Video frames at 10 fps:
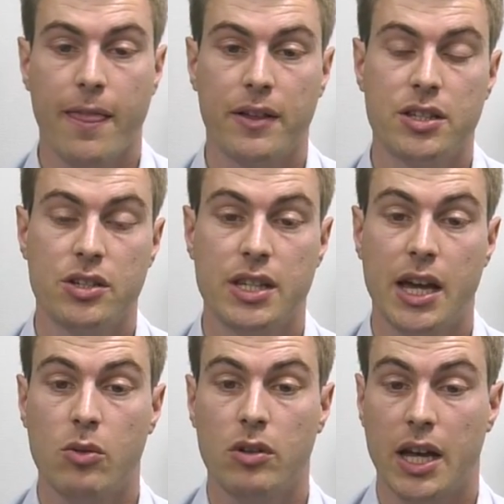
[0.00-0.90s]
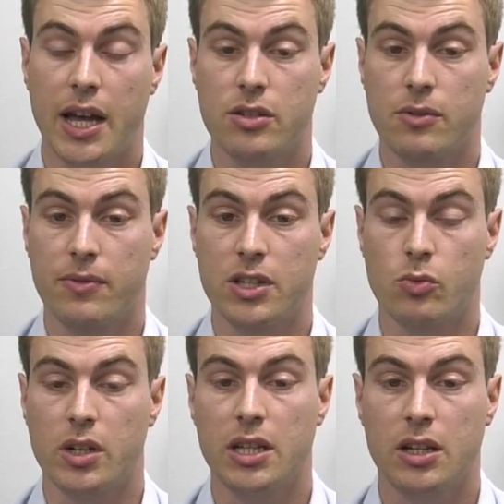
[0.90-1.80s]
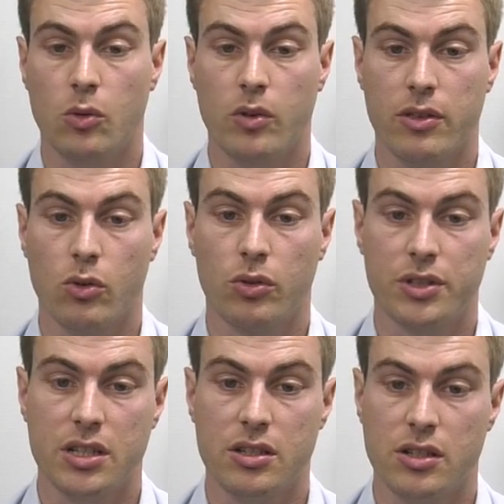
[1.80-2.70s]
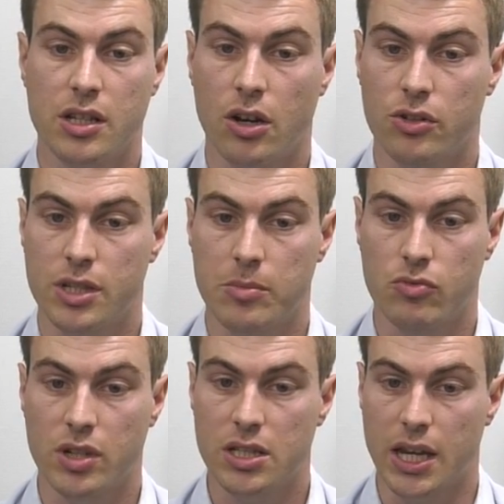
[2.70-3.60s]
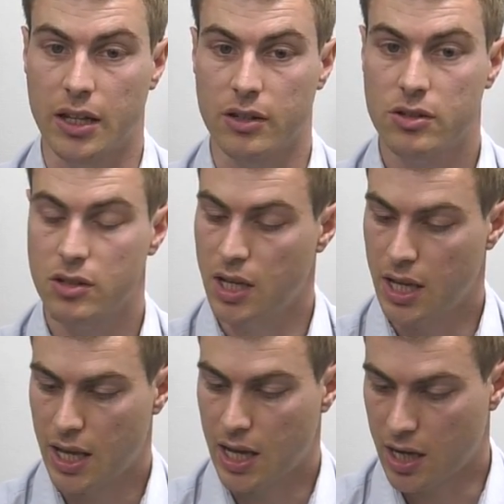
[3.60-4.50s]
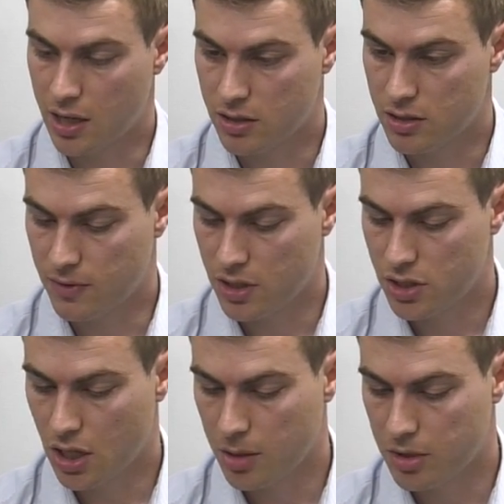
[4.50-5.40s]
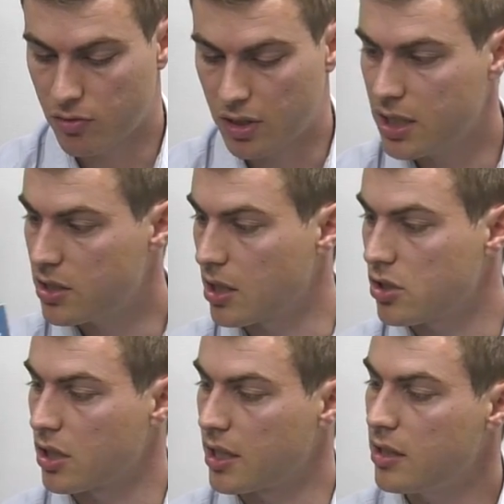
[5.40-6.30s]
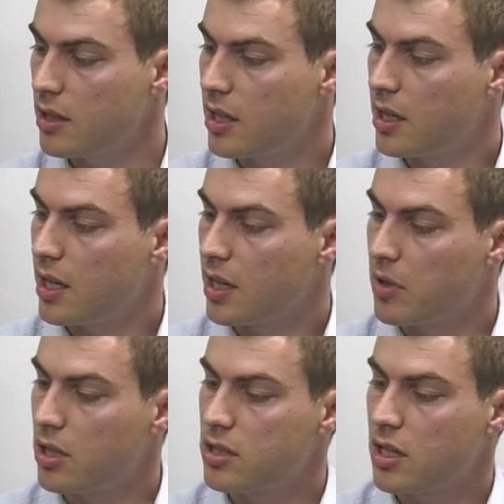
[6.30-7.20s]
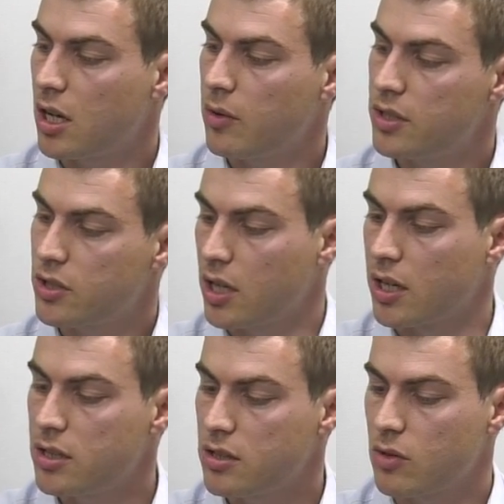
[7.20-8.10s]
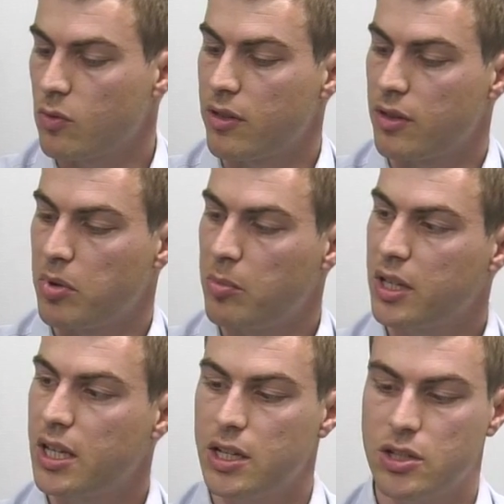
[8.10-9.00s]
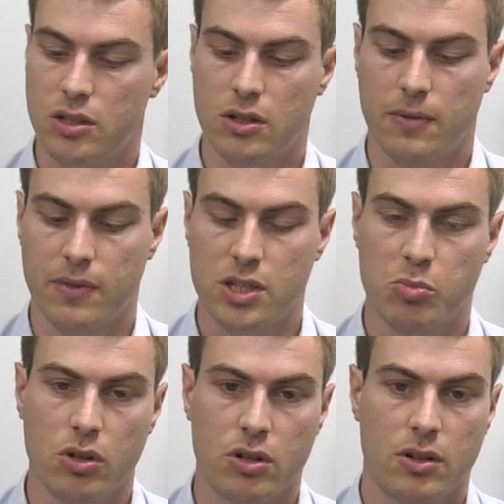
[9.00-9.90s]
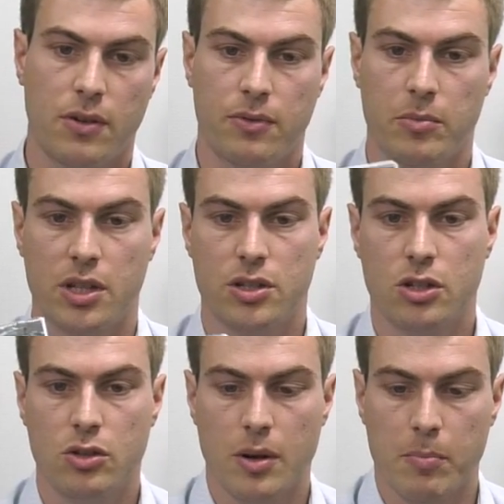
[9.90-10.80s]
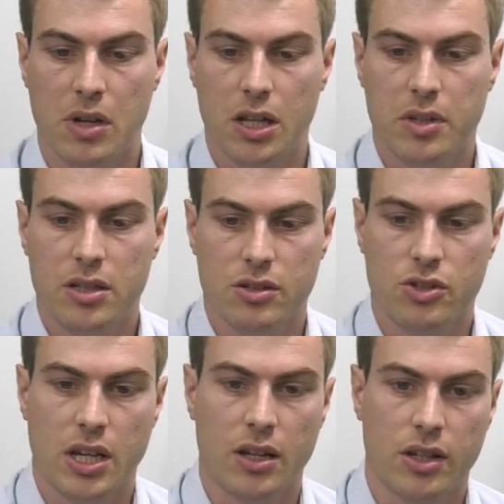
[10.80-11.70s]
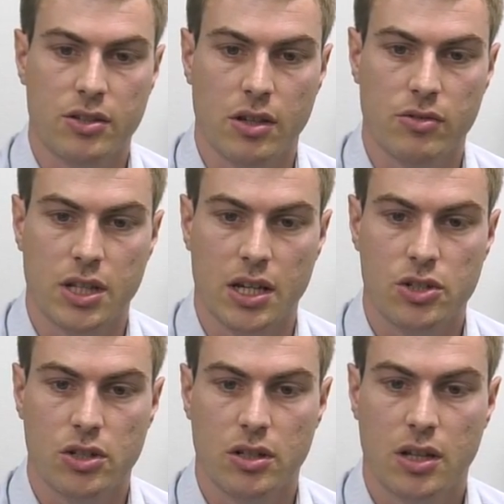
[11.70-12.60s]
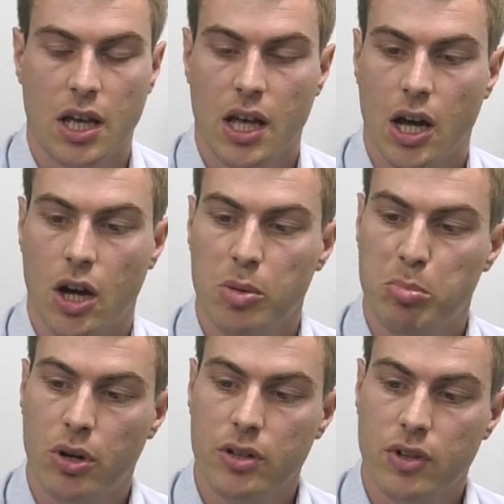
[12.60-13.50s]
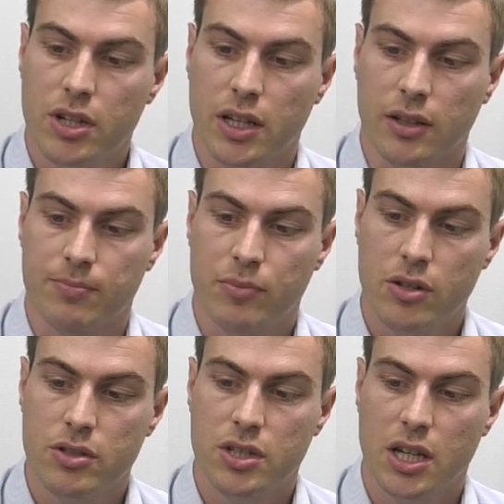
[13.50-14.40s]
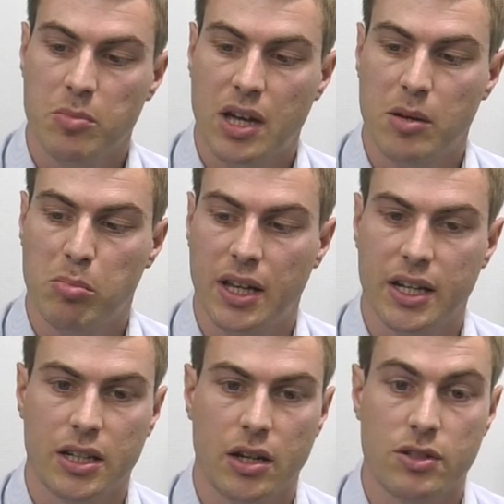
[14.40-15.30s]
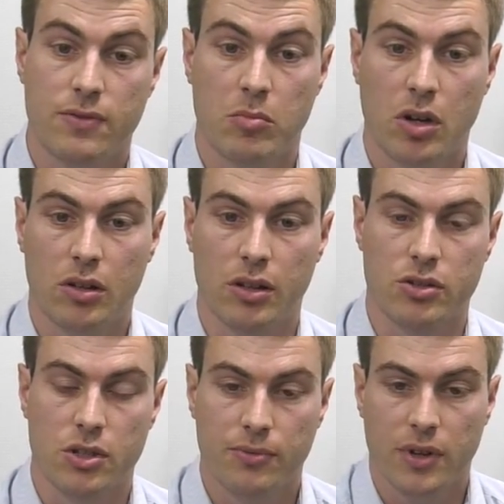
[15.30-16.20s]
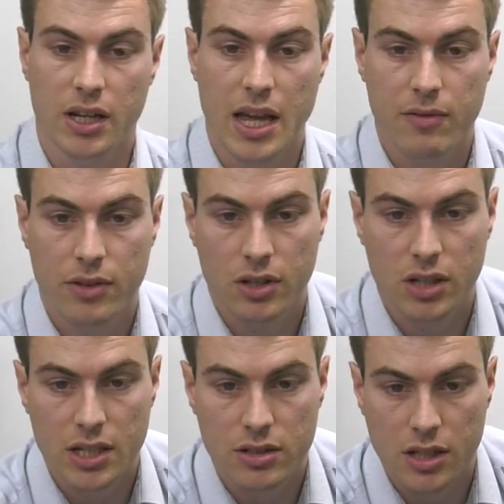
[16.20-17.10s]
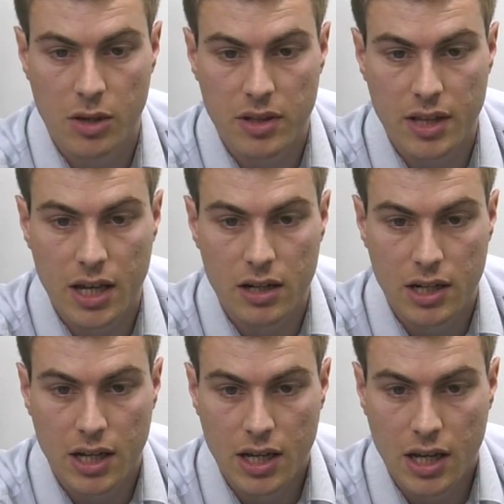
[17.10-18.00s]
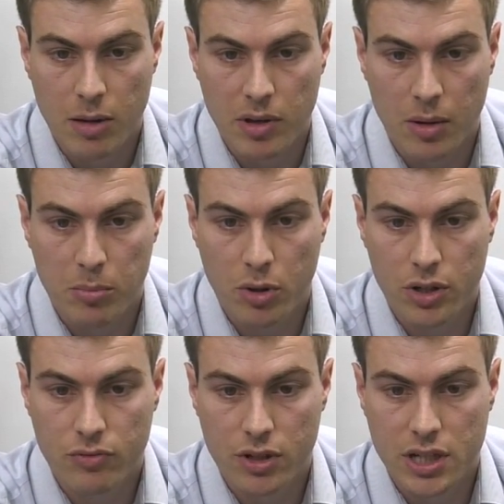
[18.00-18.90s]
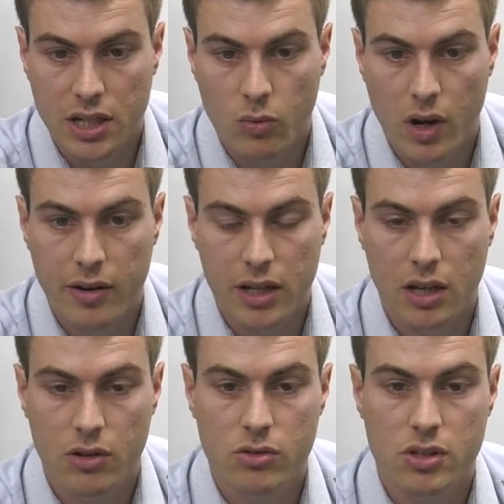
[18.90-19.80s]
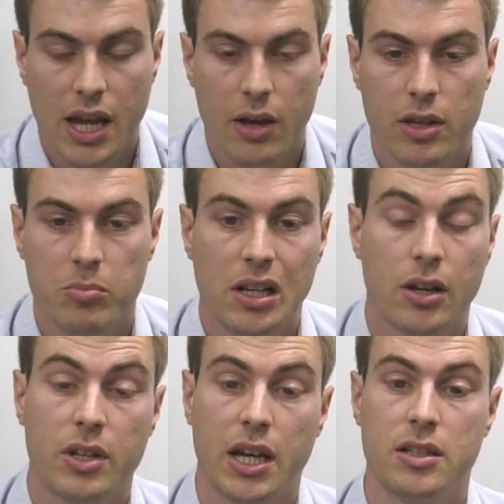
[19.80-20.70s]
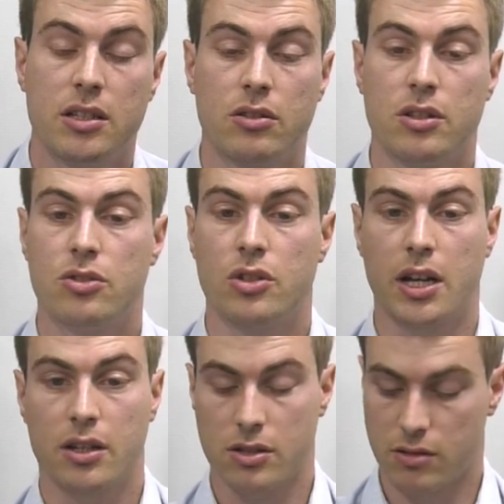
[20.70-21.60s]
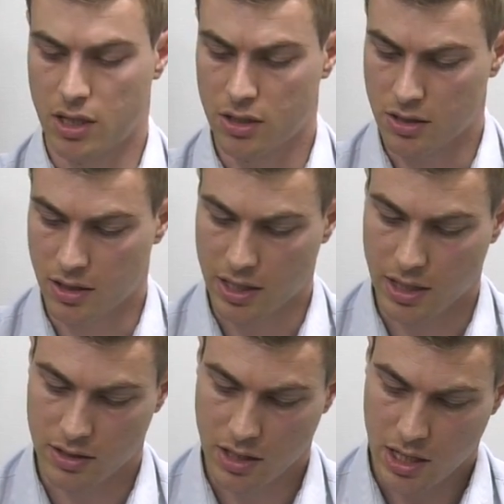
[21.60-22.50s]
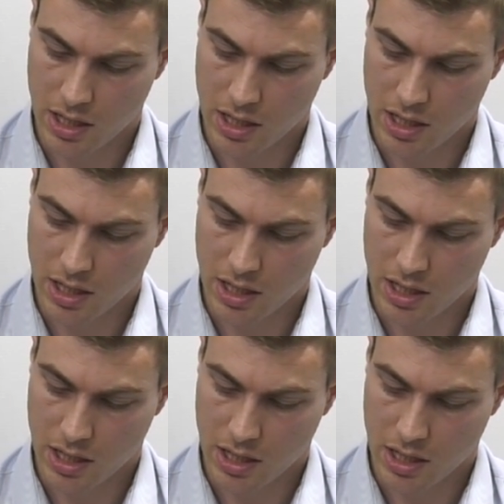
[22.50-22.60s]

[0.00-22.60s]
This is now, as of this week, with all DCC Concepts retailers, and a very timely release actually, because it coincides with the publication of this book from the 2mm Scale Association on point rodding, prototype and planning notes for modelers. You'll find everything you need to know in there about point rodding, where it goes, how they'd be located on your tracks, things like that.